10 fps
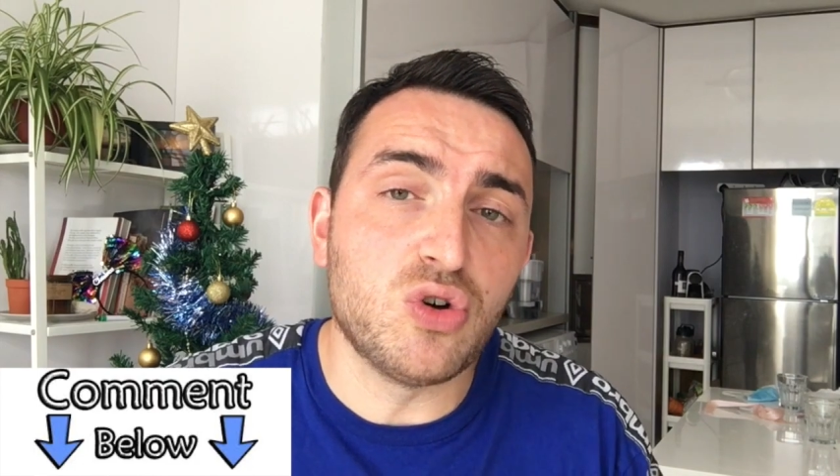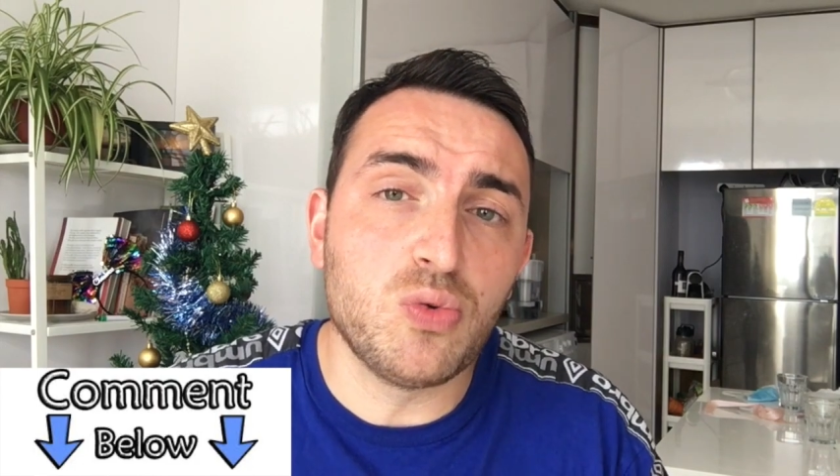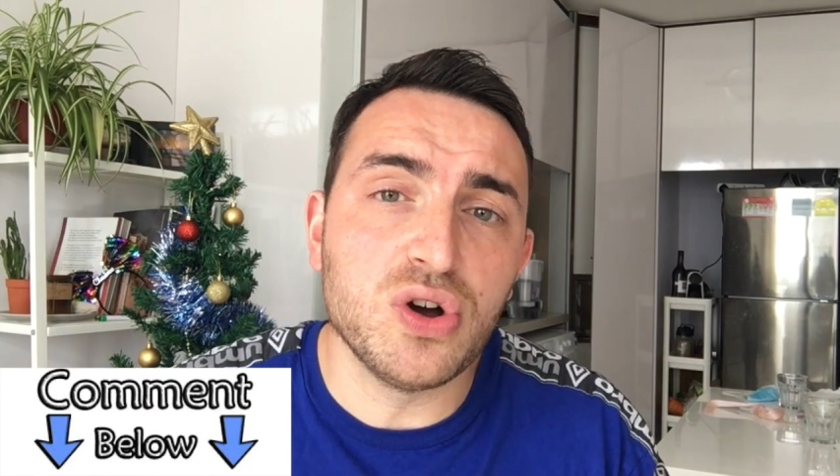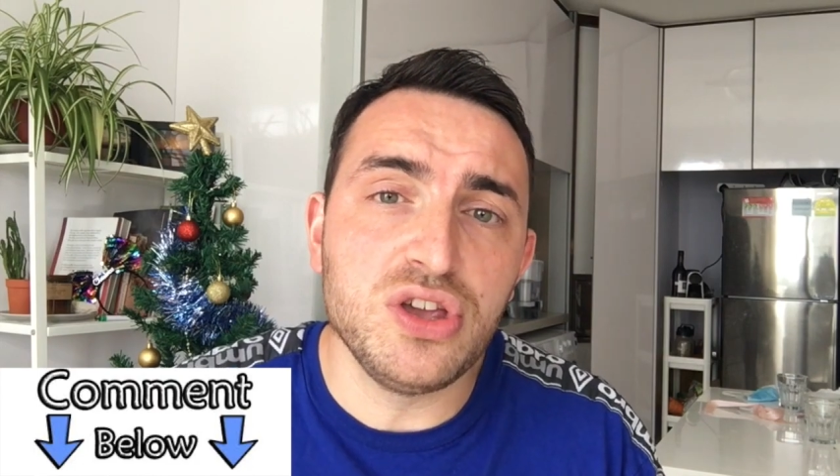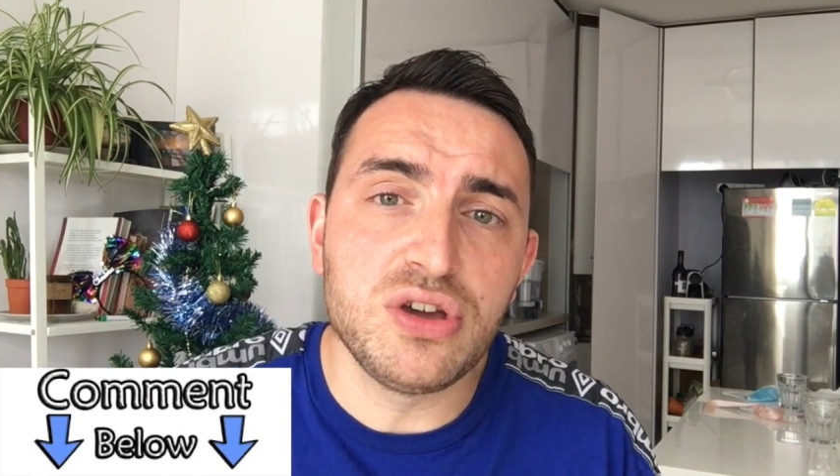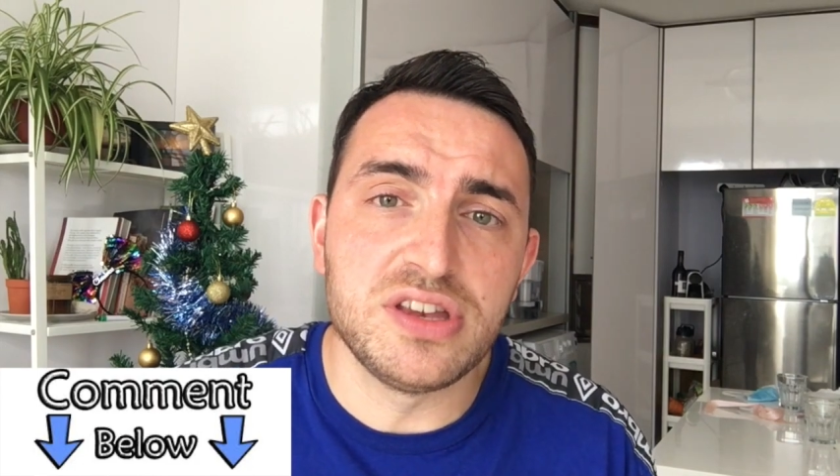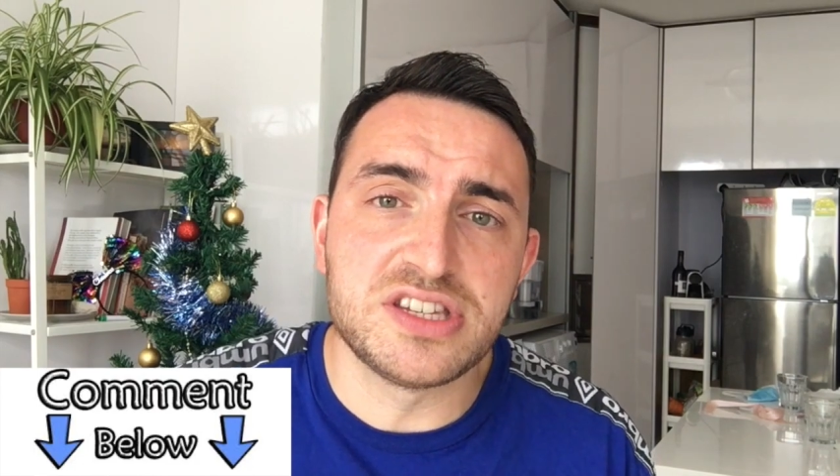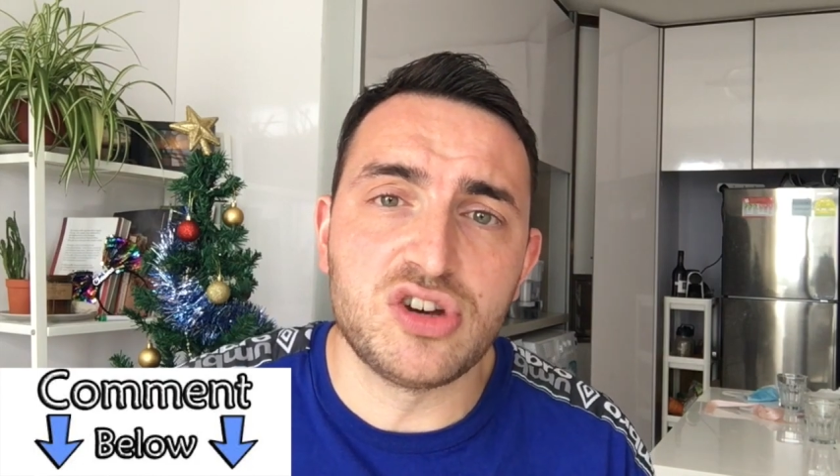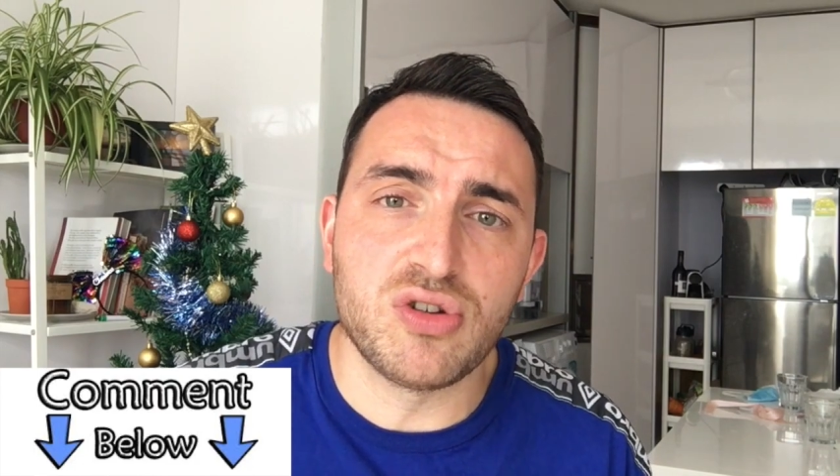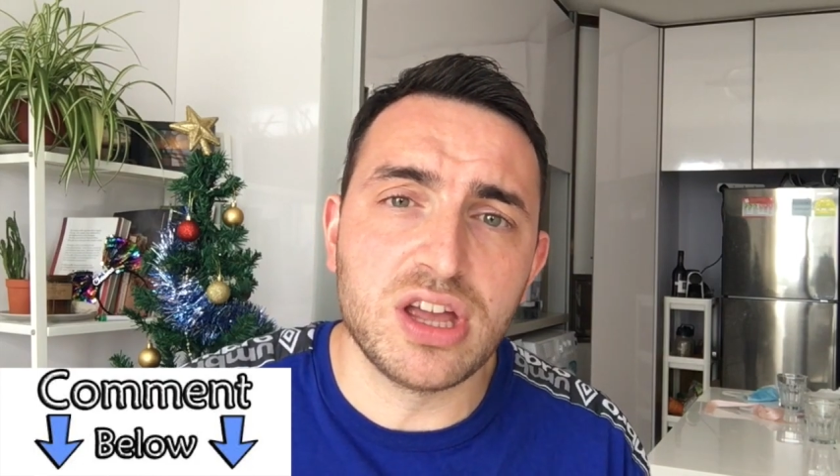or were you
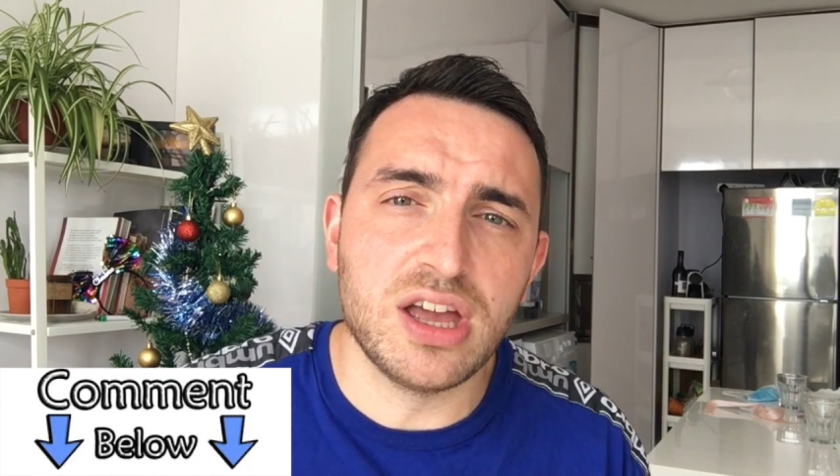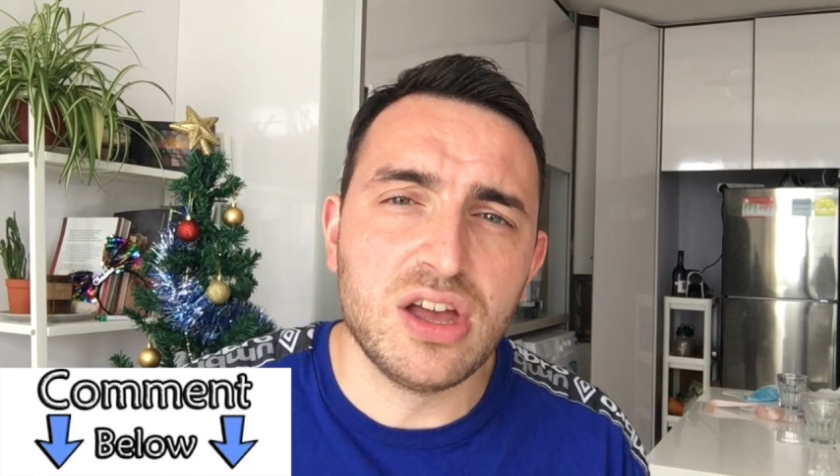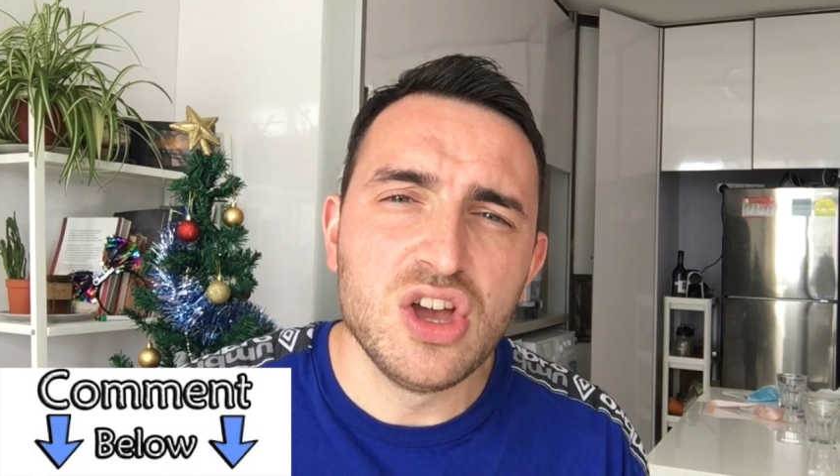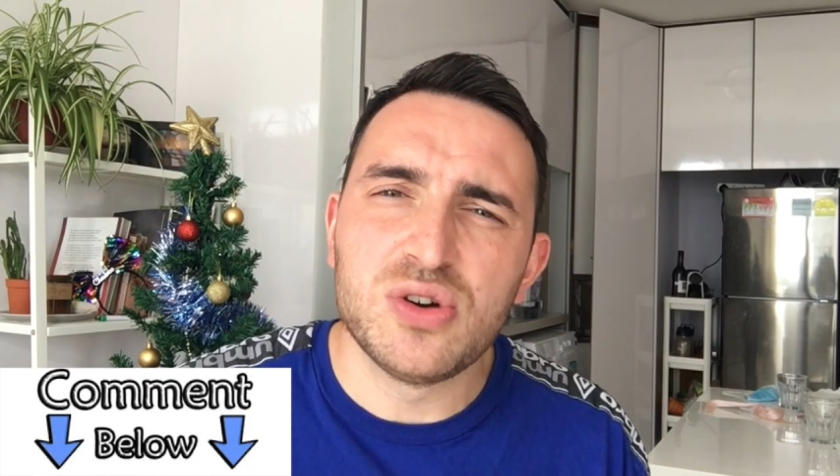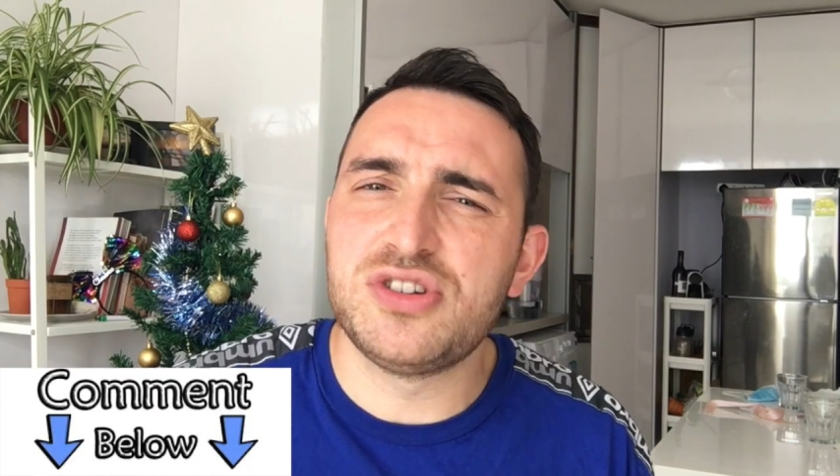considering it,